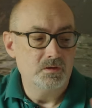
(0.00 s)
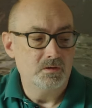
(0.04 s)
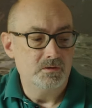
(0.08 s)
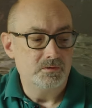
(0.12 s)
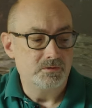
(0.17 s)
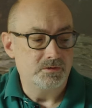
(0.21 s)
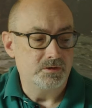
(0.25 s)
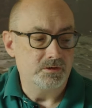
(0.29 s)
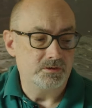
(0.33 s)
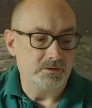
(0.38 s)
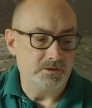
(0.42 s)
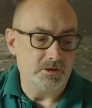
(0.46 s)

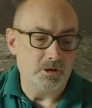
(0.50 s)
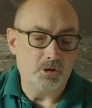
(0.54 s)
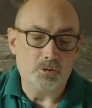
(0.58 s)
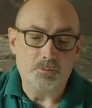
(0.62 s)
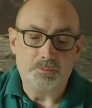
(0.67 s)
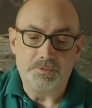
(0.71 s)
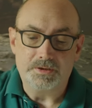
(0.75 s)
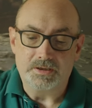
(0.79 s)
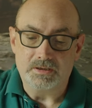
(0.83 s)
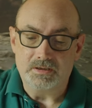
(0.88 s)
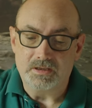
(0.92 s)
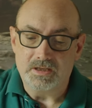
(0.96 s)
So the
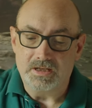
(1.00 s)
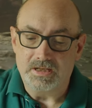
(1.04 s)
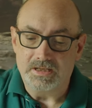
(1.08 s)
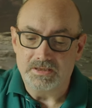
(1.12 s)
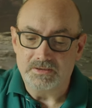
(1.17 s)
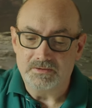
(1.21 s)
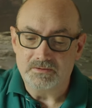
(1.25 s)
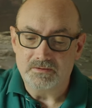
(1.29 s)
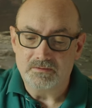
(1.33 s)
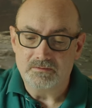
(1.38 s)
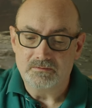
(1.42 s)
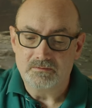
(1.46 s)
opening
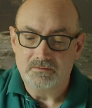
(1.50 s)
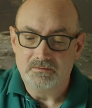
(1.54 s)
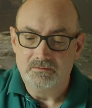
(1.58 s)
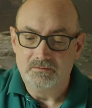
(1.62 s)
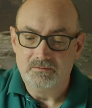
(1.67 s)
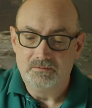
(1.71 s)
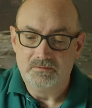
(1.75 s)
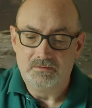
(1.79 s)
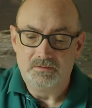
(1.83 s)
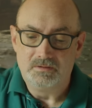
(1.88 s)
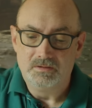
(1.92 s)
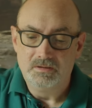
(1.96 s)
lines.
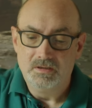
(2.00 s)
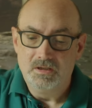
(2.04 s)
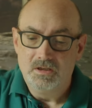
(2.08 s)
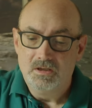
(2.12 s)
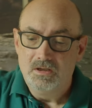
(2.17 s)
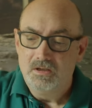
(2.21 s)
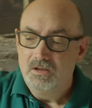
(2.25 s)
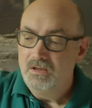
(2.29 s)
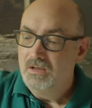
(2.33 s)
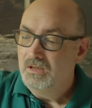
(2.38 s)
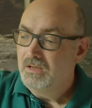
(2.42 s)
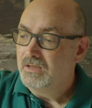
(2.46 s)

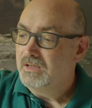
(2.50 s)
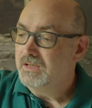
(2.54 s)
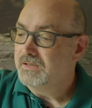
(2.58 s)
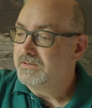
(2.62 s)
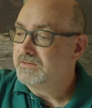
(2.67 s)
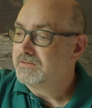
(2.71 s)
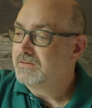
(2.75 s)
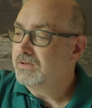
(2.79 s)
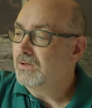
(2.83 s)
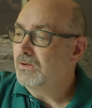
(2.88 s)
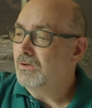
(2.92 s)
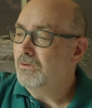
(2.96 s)

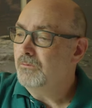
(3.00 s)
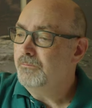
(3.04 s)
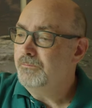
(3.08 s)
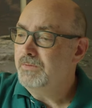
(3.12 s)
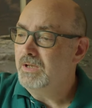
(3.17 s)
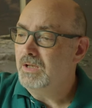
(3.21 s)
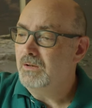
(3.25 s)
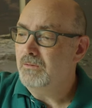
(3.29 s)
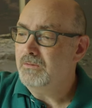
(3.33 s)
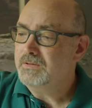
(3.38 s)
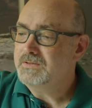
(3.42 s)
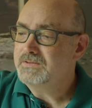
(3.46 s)
They
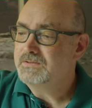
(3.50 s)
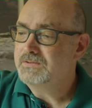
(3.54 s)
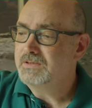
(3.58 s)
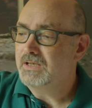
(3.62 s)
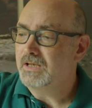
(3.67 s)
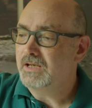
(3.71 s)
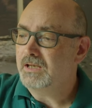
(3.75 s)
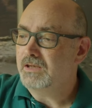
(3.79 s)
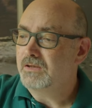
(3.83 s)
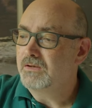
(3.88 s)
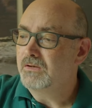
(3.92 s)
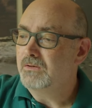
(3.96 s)
told me you were
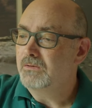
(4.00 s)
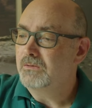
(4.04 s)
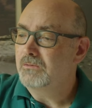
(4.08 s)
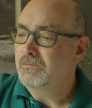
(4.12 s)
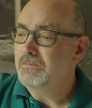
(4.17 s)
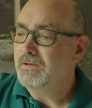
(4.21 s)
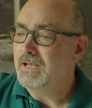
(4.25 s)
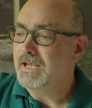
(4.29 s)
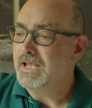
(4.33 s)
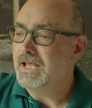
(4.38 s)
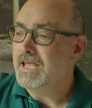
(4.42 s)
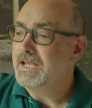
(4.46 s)
sick,
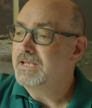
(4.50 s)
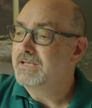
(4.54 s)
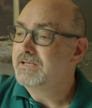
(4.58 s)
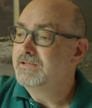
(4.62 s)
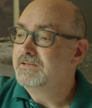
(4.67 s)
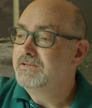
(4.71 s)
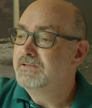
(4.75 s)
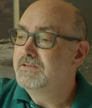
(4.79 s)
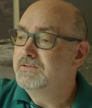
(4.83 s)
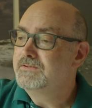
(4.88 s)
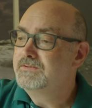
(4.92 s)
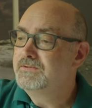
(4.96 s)
you had
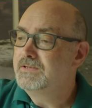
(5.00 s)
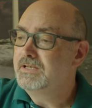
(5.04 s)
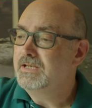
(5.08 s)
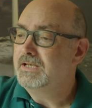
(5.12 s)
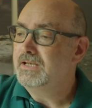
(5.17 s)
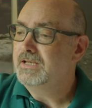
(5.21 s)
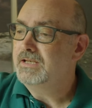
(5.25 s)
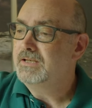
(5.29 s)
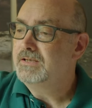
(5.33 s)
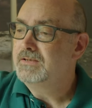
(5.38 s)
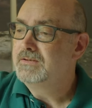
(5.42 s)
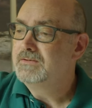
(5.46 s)
a
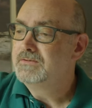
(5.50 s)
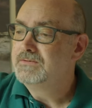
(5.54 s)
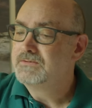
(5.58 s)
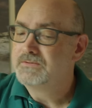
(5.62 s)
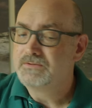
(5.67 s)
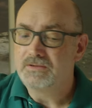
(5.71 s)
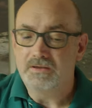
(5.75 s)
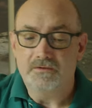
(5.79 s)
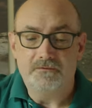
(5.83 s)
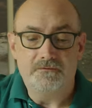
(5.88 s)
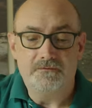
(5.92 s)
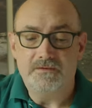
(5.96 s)

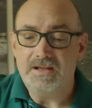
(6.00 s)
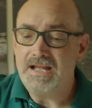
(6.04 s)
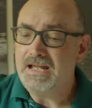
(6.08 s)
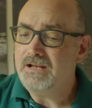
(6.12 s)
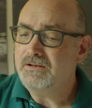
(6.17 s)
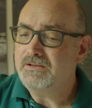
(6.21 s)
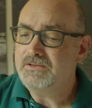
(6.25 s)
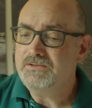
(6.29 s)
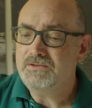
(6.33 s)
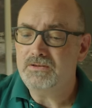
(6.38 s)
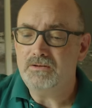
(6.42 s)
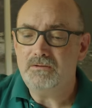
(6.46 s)
disease. I
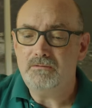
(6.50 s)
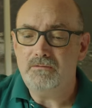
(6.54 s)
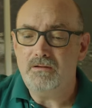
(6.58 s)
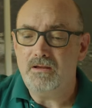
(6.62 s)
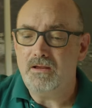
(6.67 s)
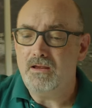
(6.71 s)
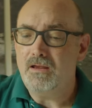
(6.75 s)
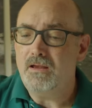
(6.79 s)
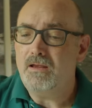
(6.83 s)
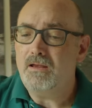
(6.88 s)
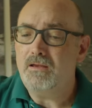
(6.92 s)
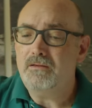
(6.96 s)
found it so
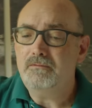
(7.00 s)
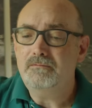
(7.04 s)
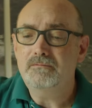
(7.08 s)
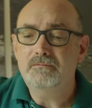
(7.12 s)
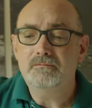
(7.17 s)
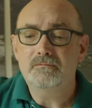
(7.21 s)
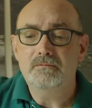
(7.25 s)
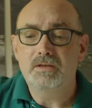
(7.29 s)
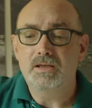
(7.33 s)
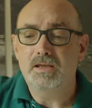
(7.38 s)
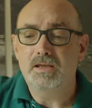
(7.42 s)
hard and